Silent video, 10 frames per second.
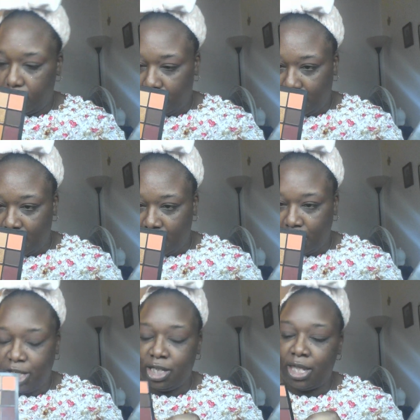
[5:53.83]
none of
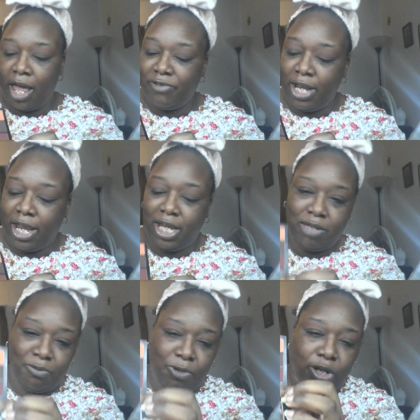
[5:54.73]
these have names,
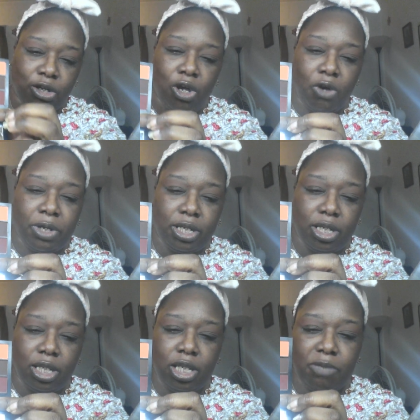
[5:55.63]
so we're going to go into
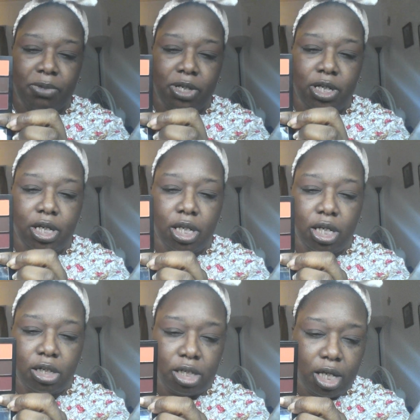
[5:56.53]
this
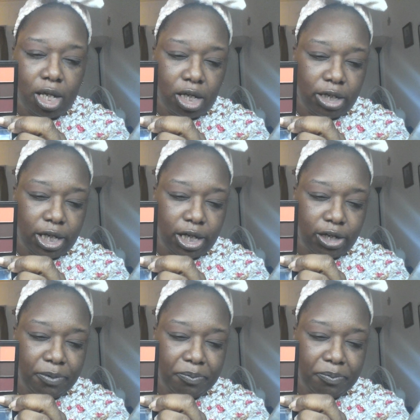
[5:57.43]
particular color here.